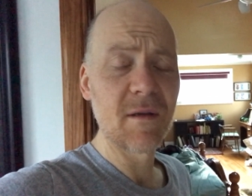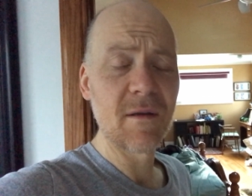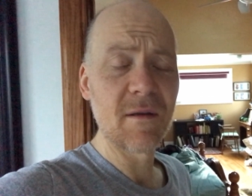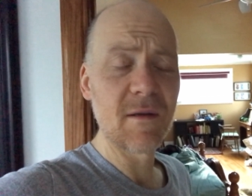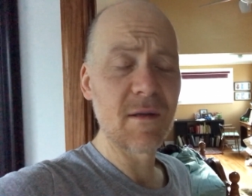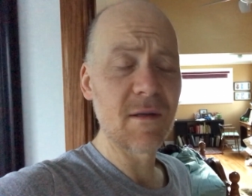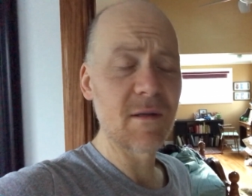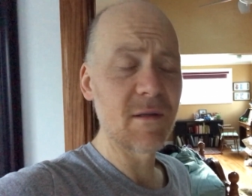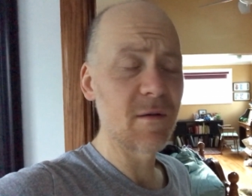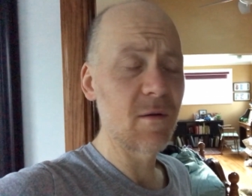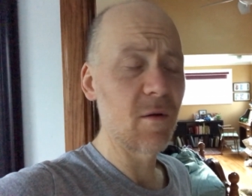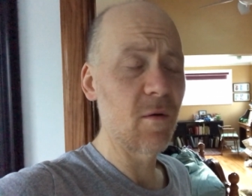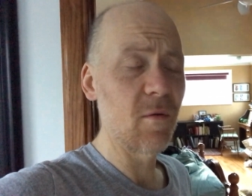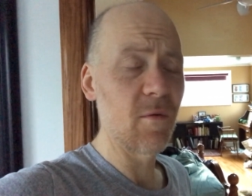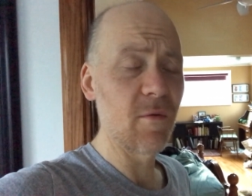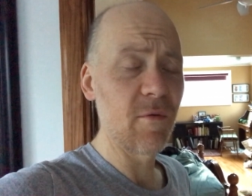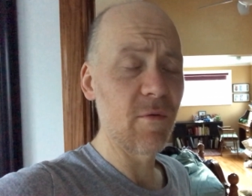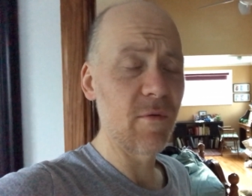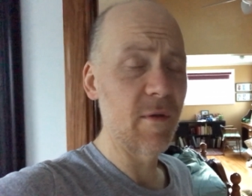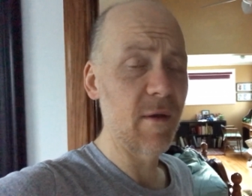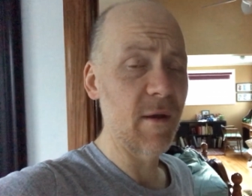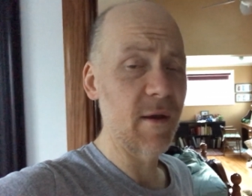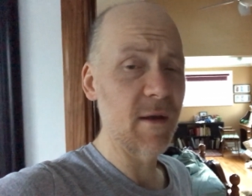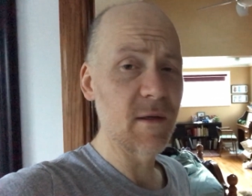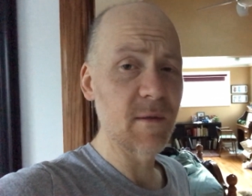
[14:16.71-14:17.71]
This whole
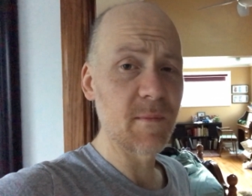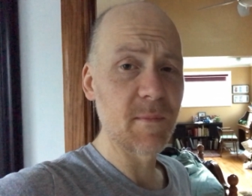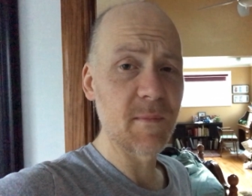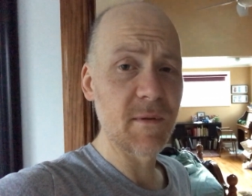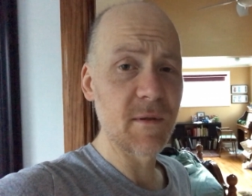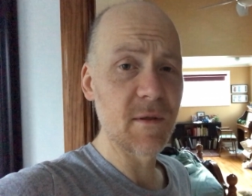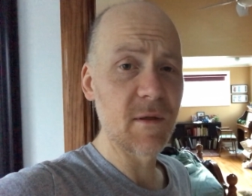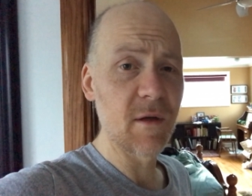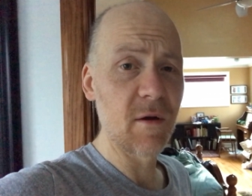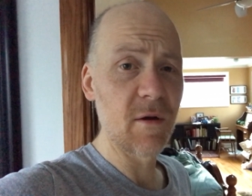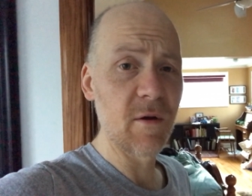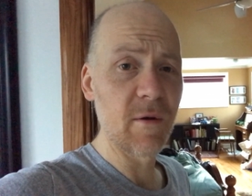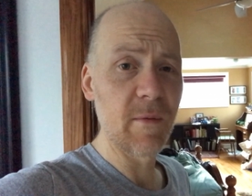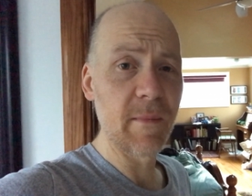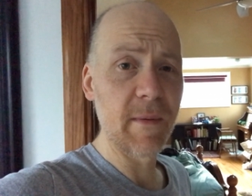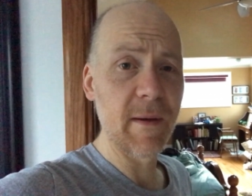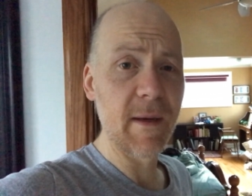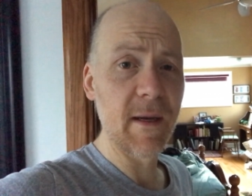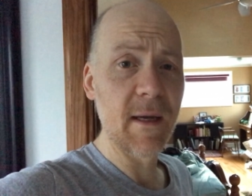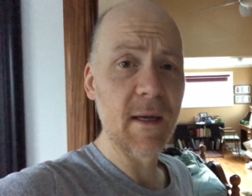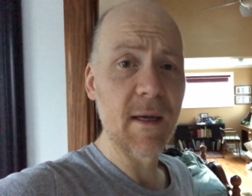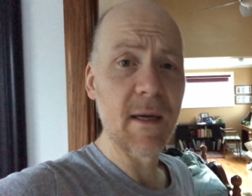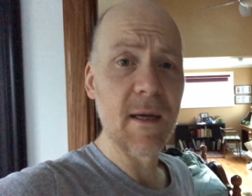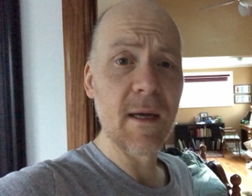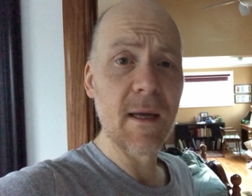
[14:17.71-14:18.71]
thing is bizarre to
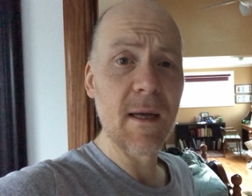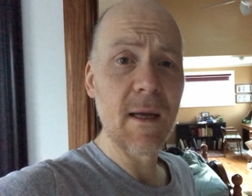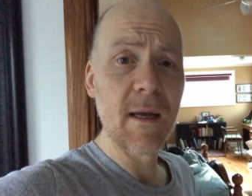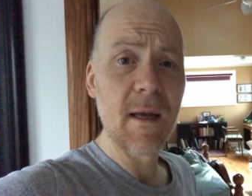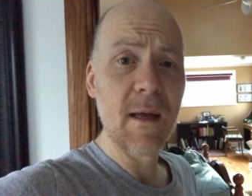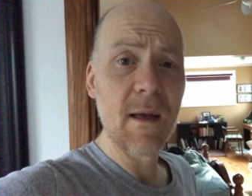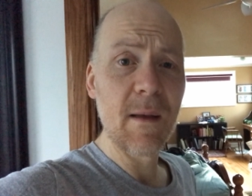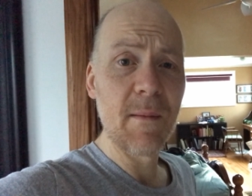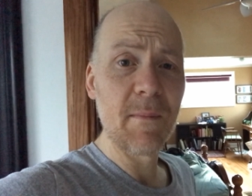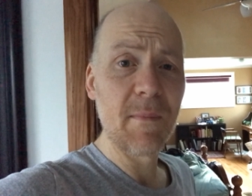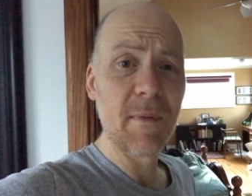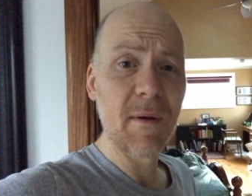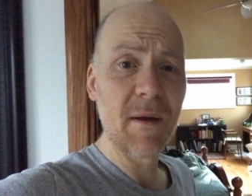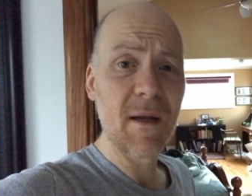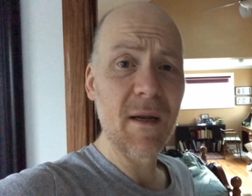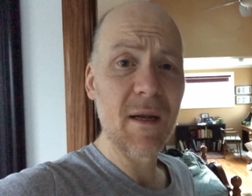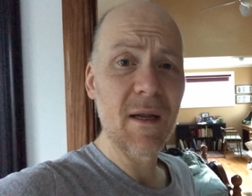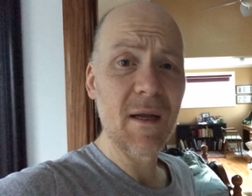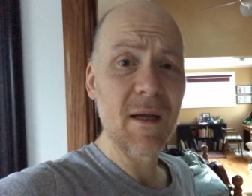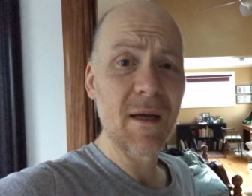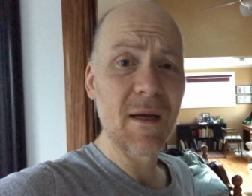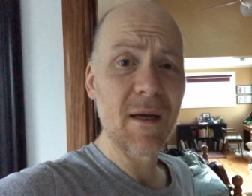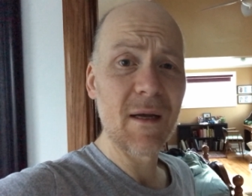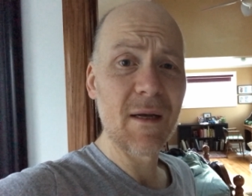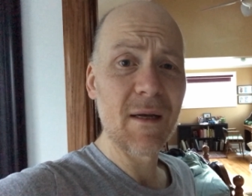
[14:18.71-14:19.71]
me. But
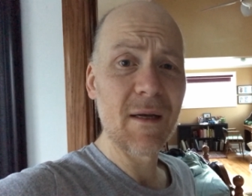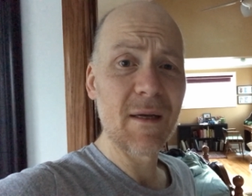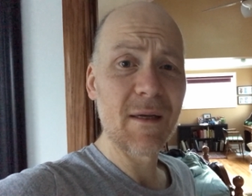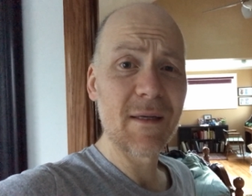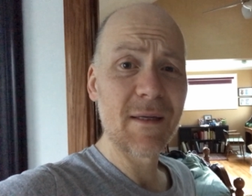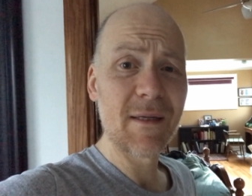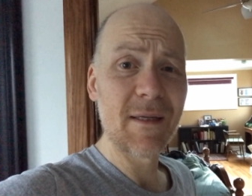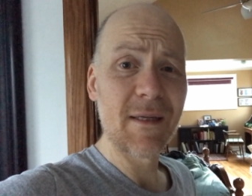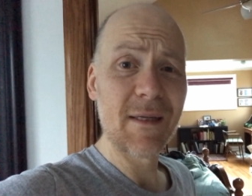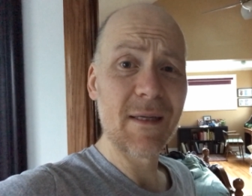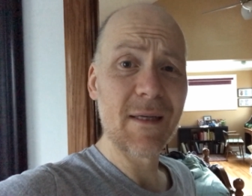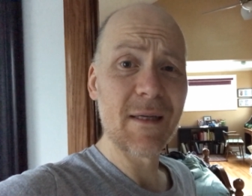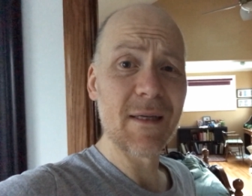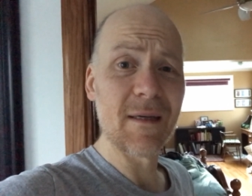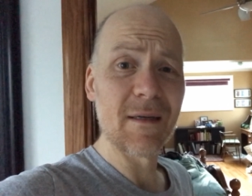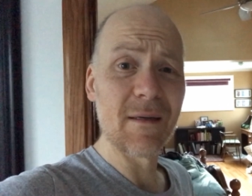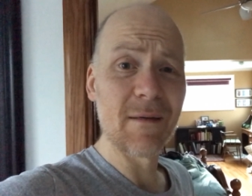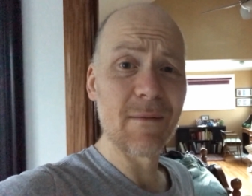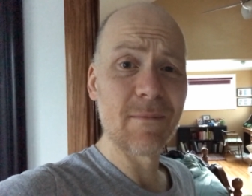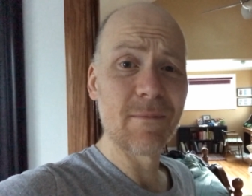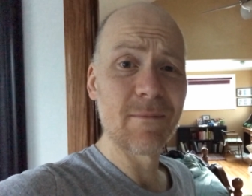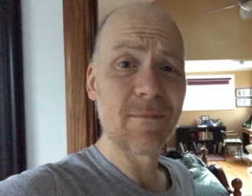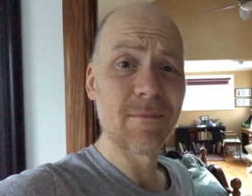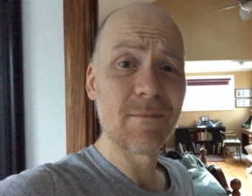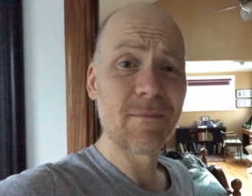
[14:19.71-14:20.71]
yeah,
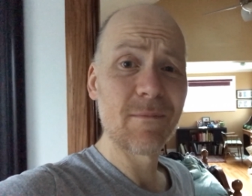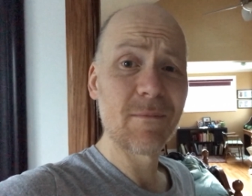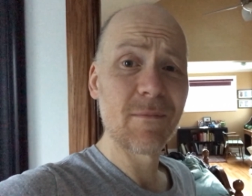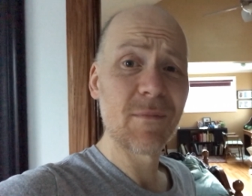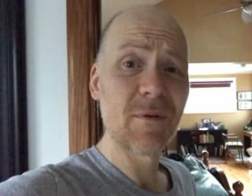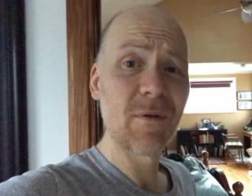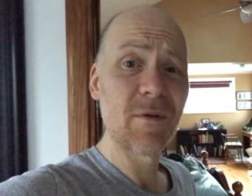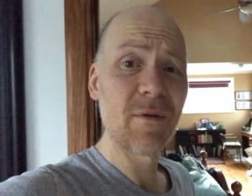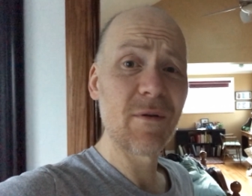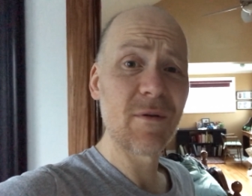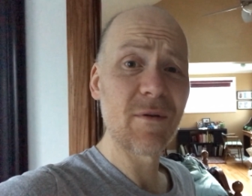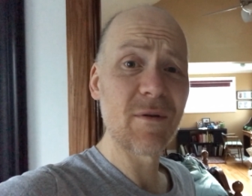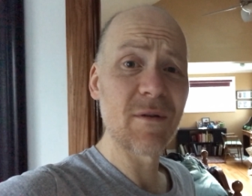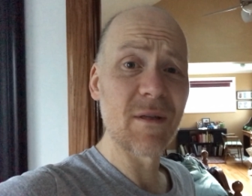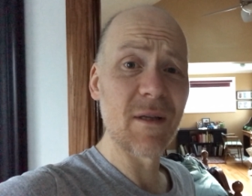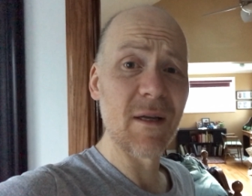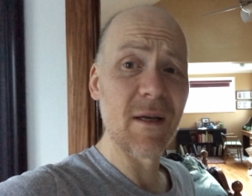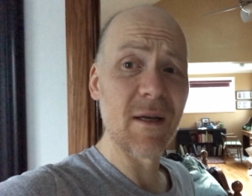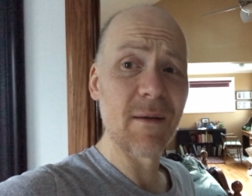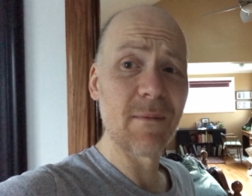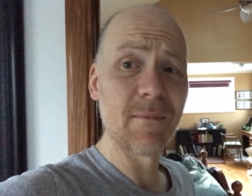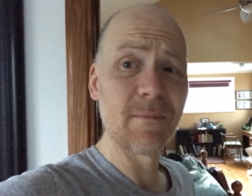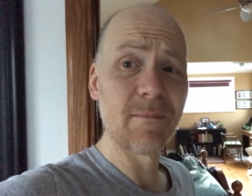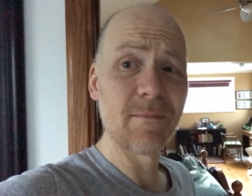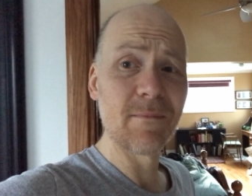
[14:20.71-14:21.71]
so there's
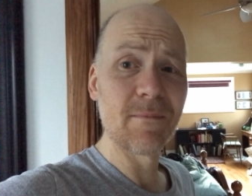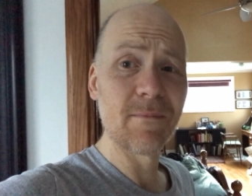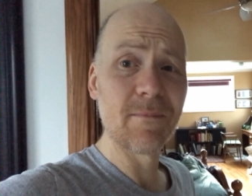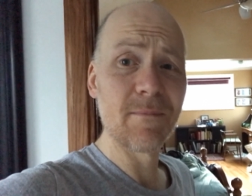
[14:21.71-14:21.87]
that.